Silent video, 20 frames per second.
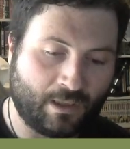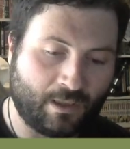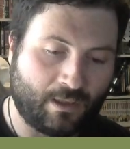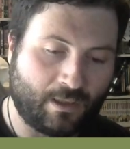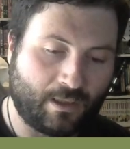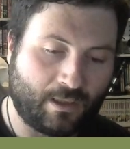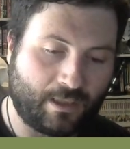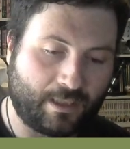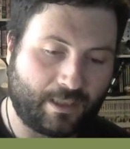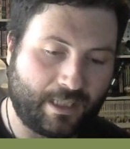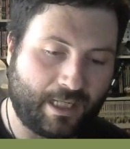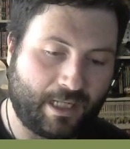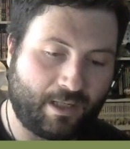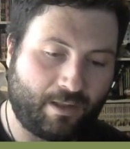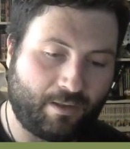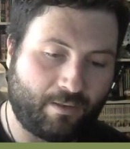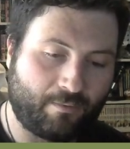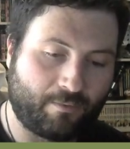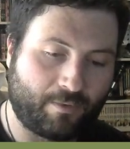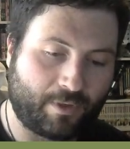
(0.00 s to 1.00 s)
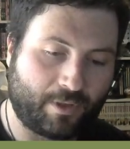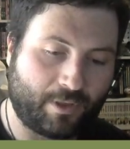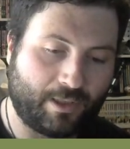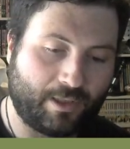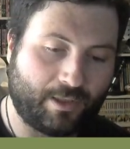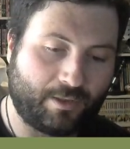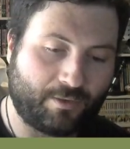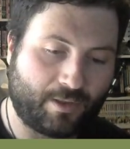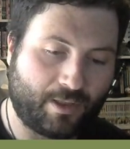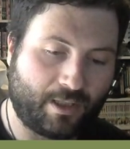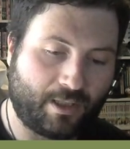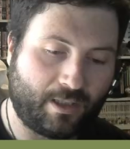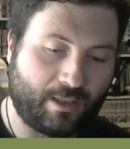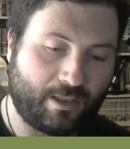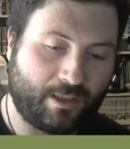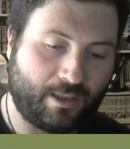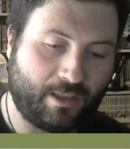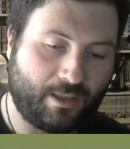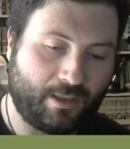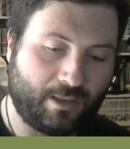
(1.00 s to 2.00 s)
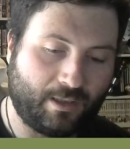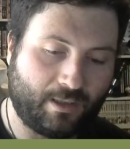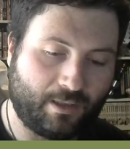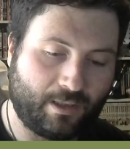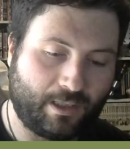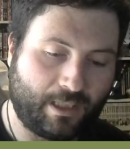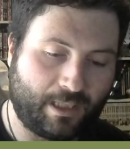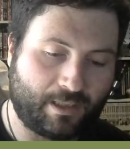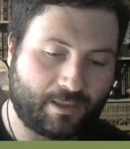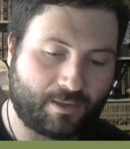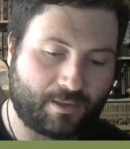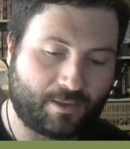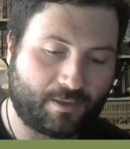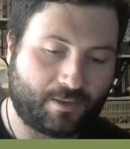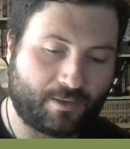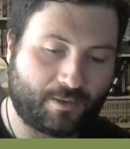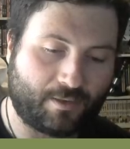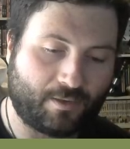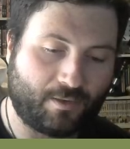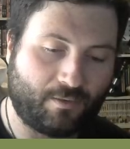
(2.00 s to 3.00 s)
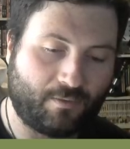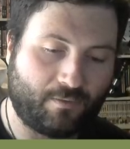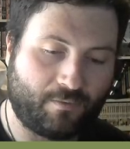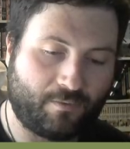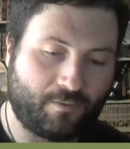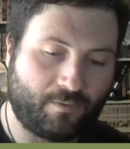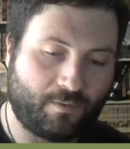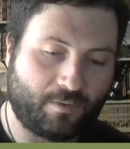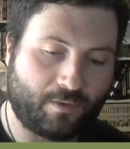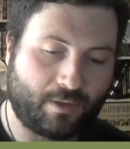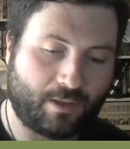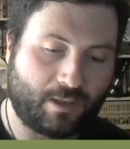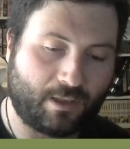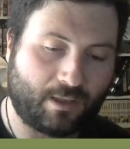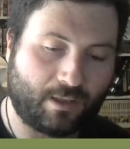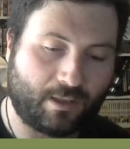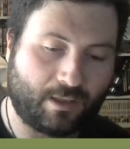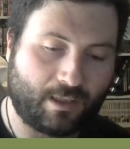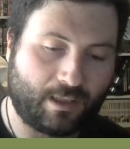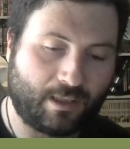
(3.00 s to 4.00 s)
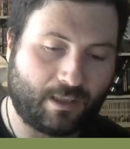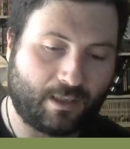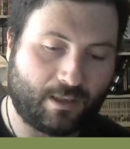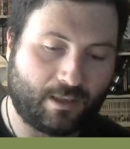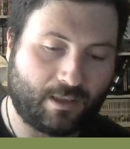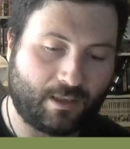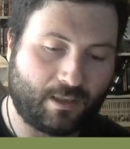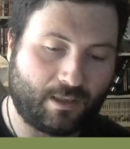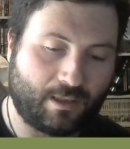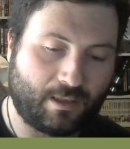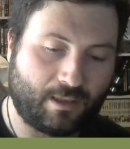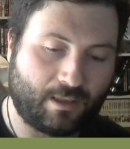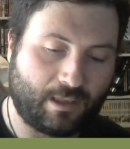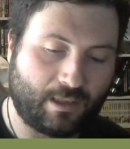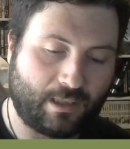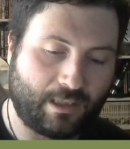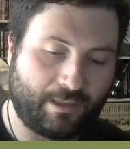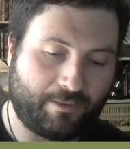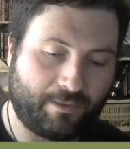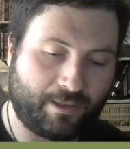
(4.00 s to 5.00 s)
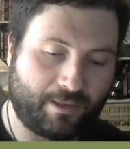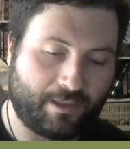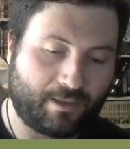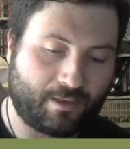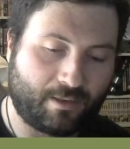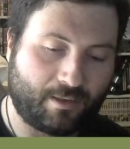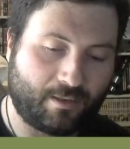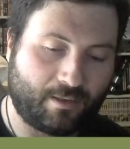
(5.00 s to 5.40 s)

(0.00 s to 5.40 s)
Again, we're gonna draw in that circle for our iris.